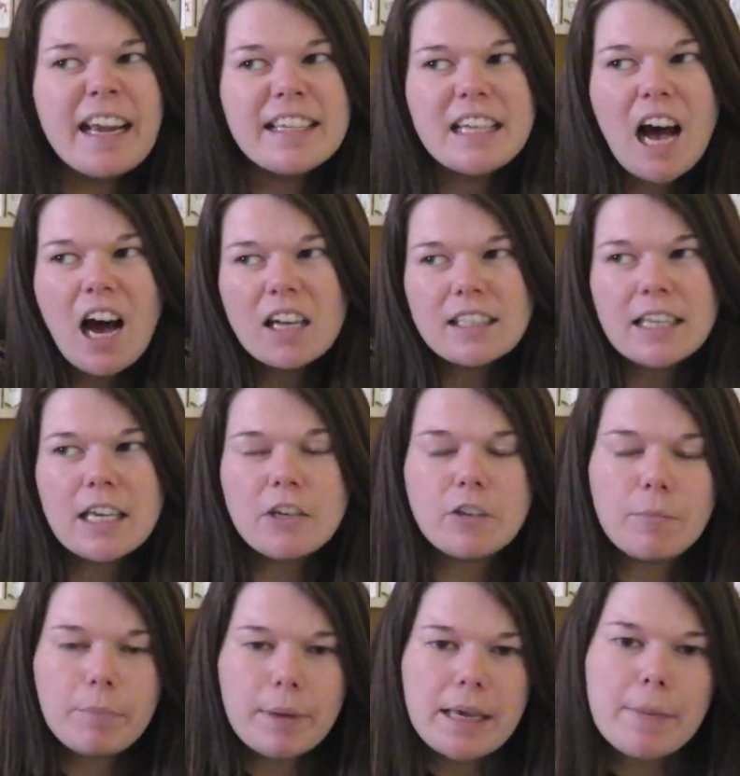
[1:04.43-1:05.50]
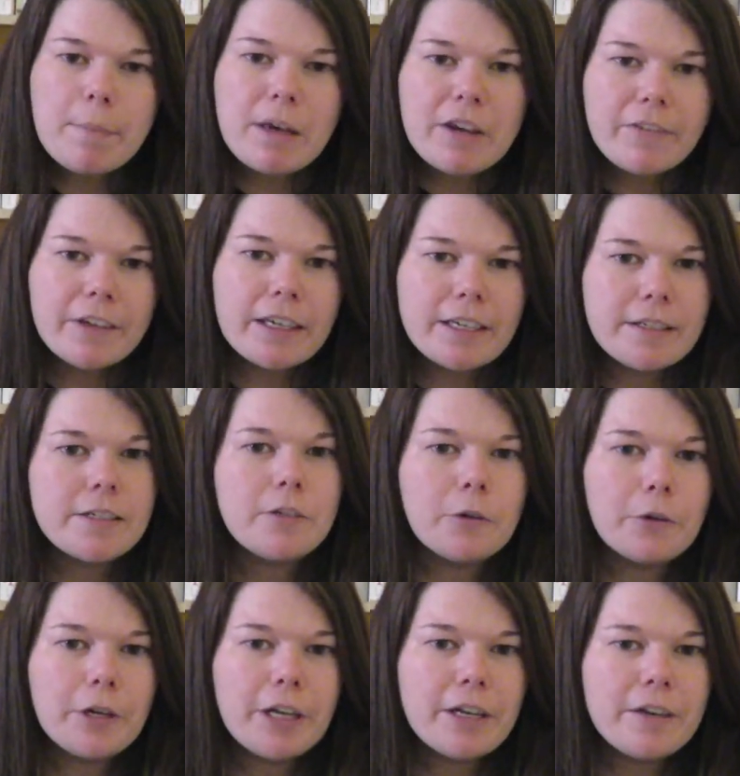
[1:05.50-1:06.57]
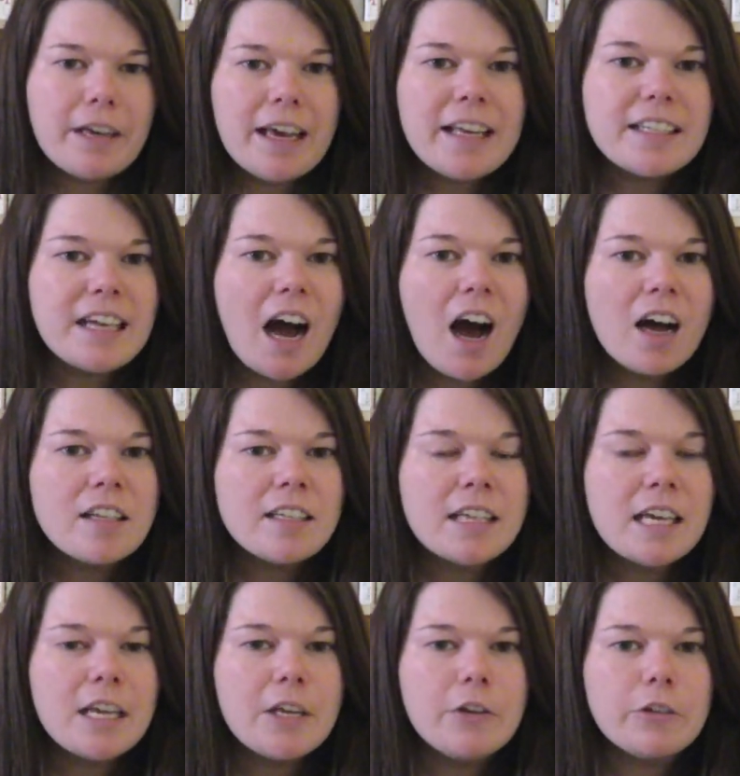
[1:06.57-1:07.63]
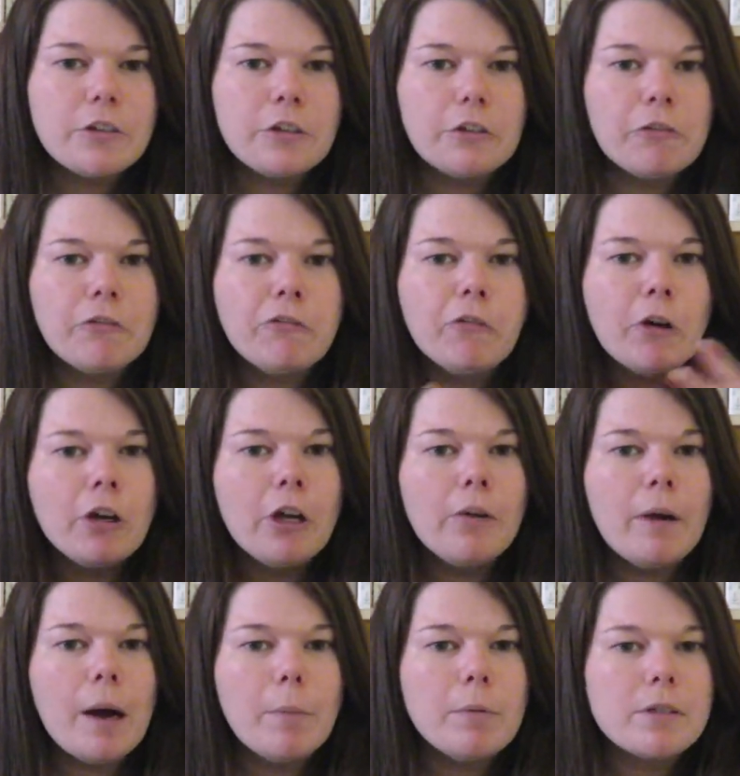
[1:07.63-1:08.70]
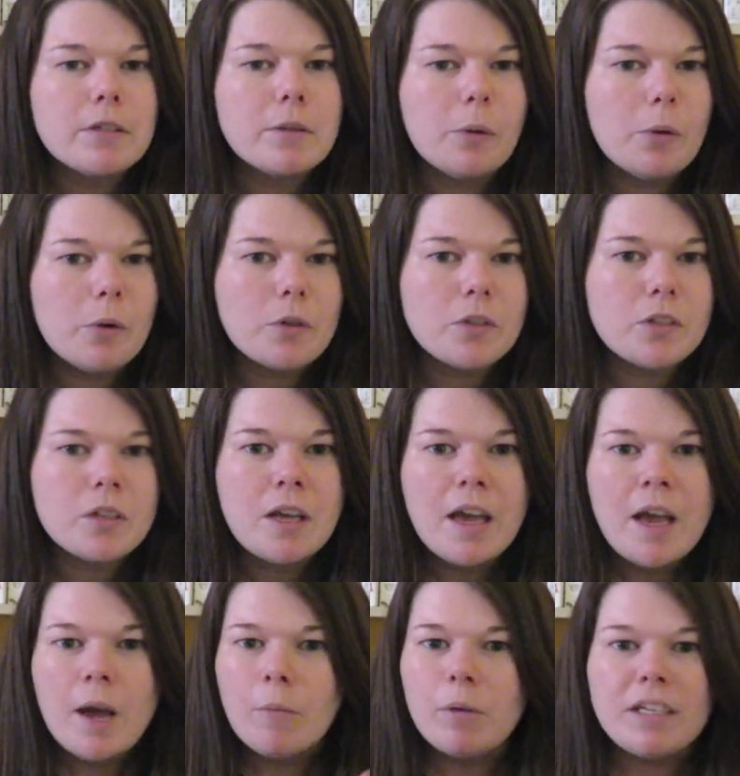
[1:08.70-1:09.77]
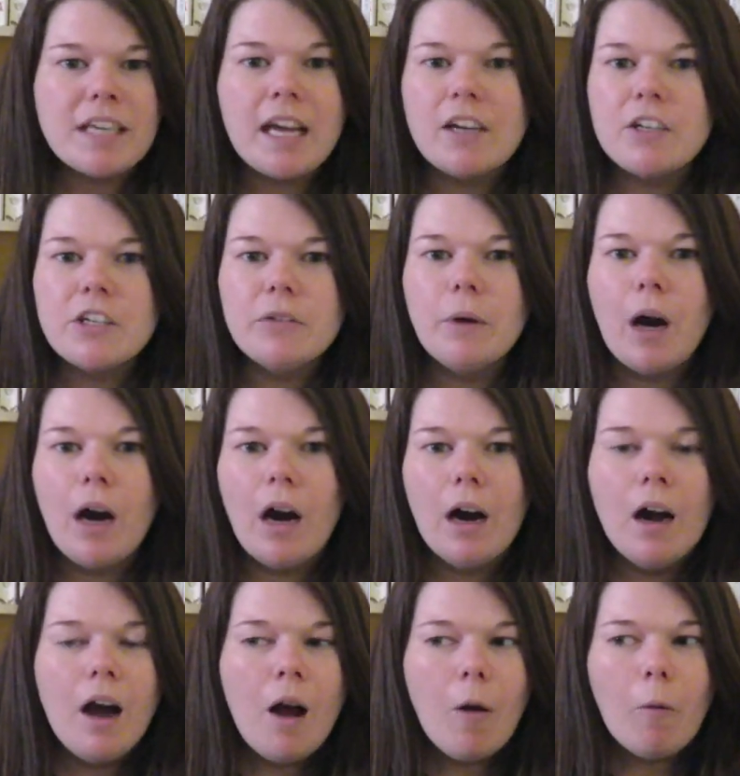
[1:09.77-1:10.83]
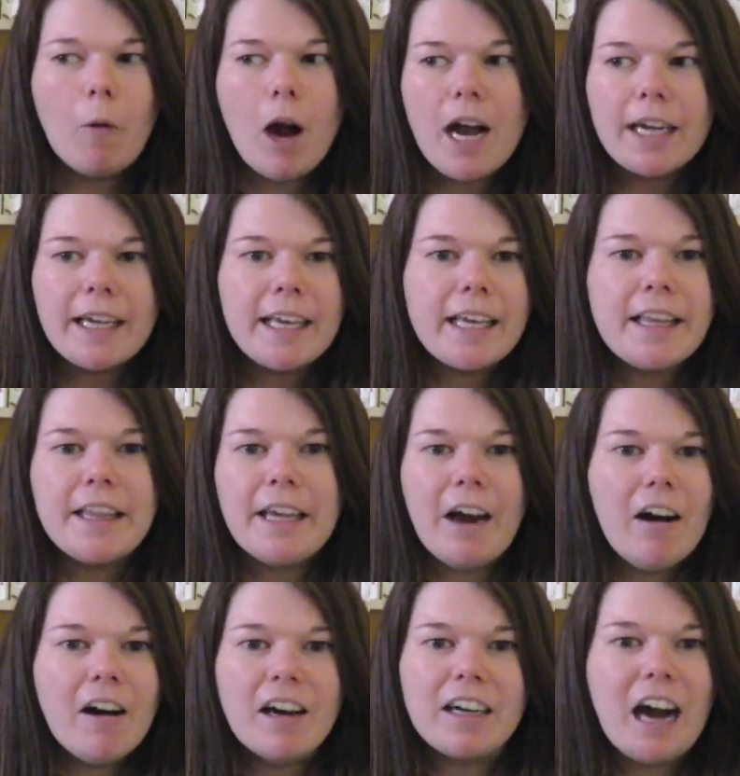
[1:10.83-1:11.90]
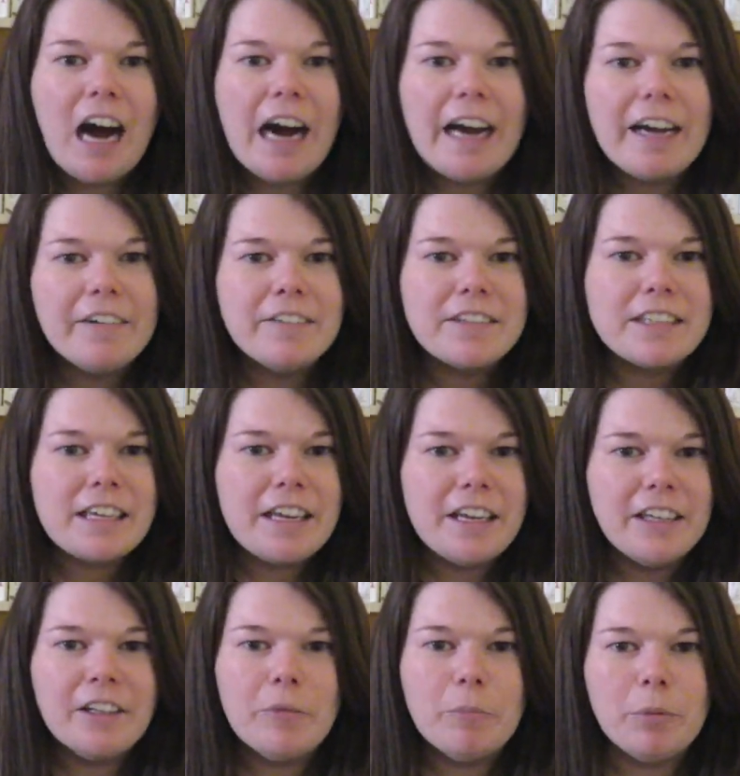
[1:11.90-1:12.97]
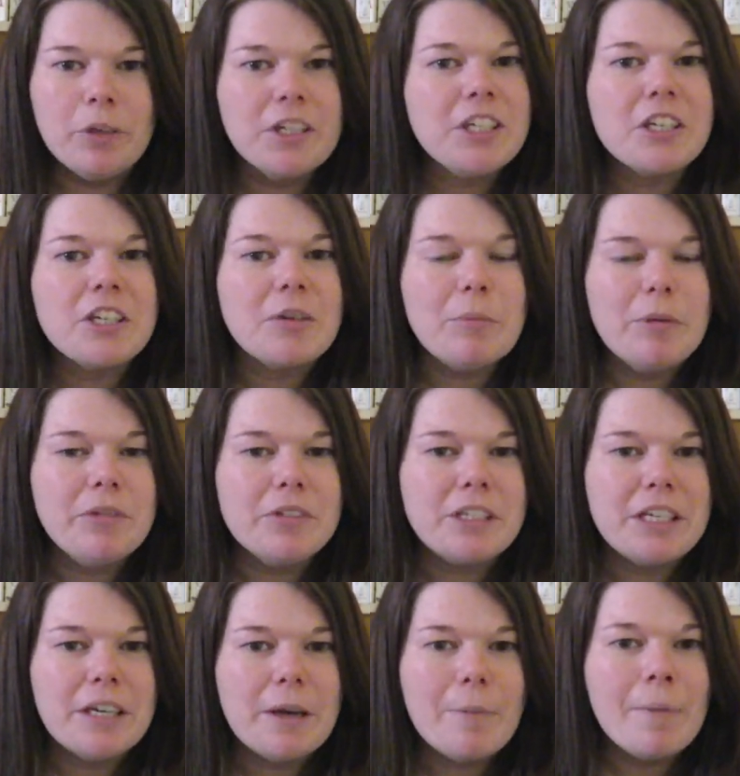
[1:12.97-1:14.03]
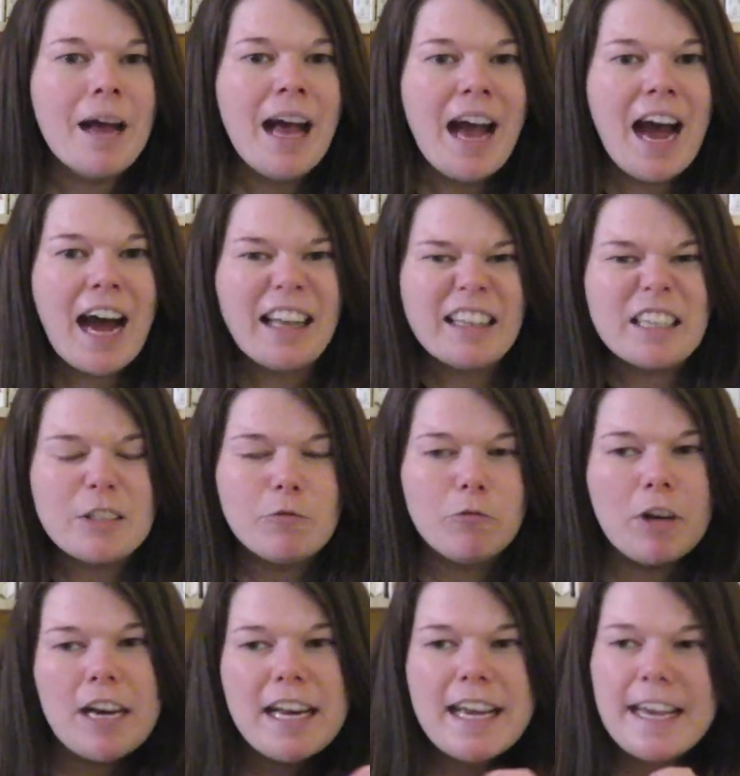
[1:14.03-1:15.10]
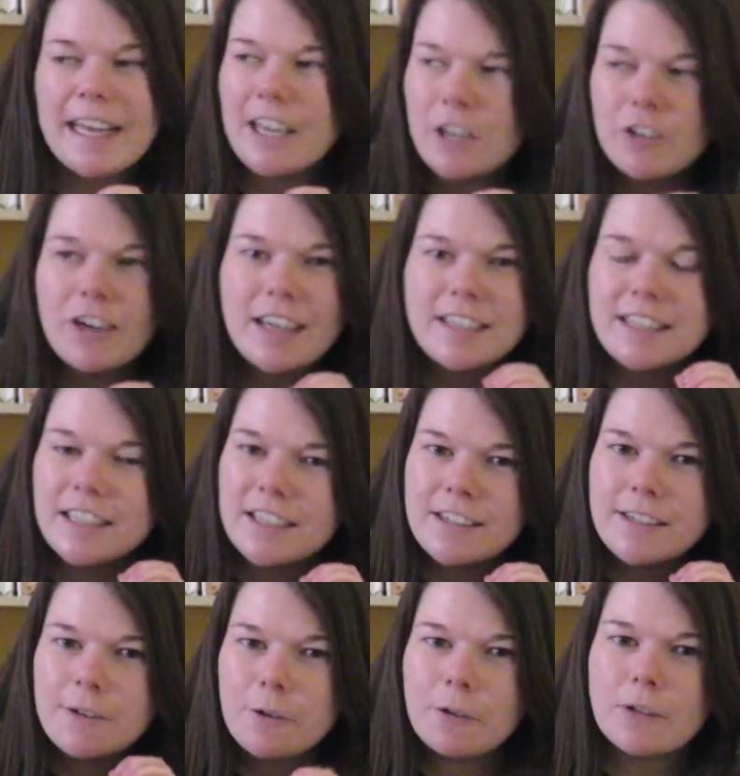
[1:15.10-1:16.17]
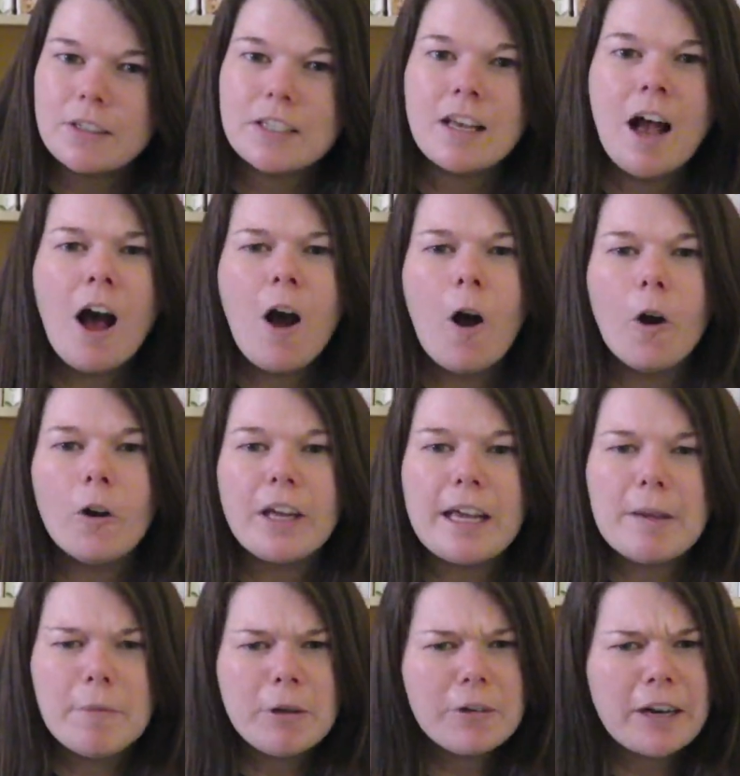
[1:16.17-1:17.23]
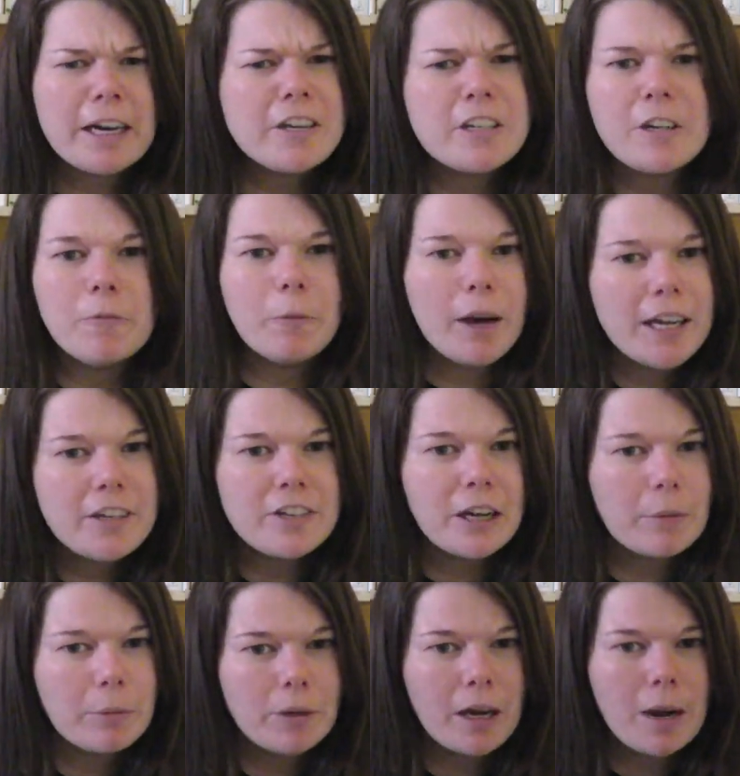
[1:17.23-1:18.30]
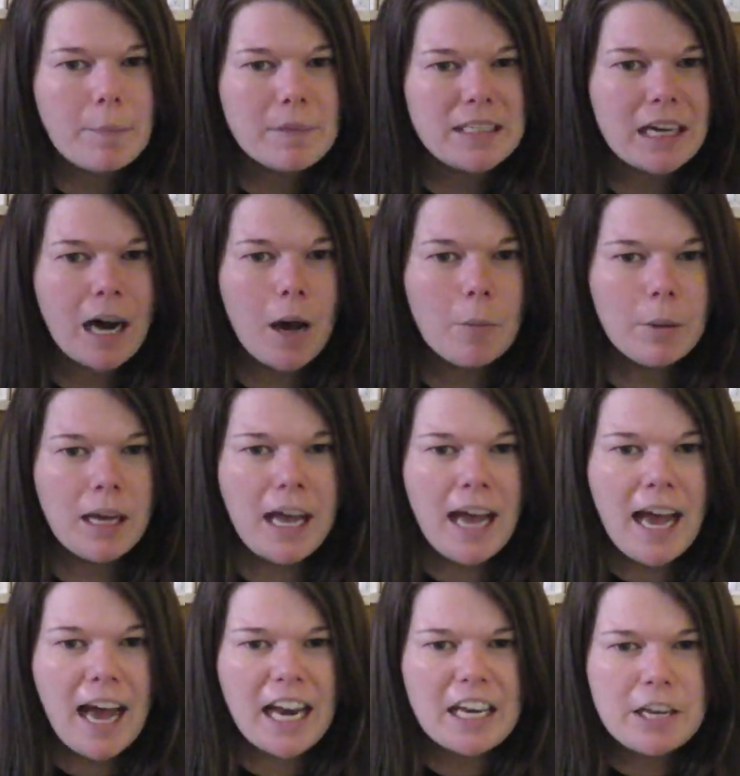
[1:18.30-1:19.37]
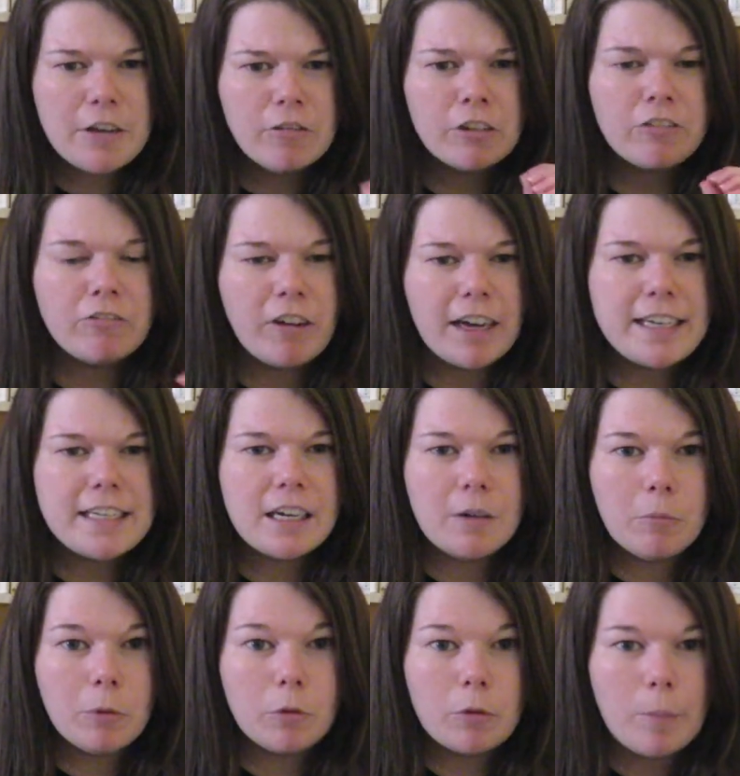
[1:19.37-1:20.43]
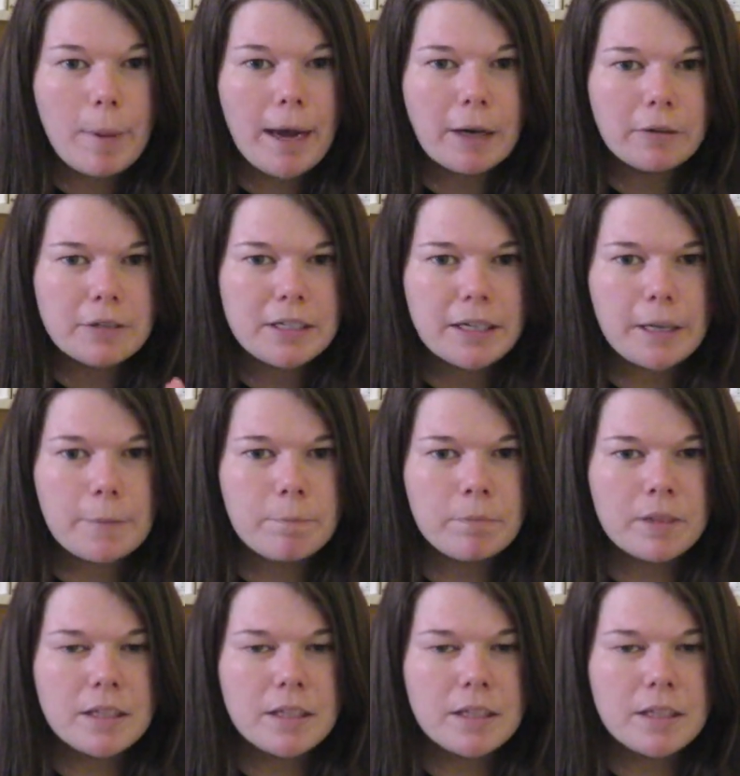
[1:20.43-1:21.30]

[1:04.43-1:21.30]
it's asking you to be a bit of a historian. It's asking you to follow up a source. Pretend you are working in the archives in the British Museum, and this really interesting source on immigration in Whitechapel comes up, and you want to find out more about it.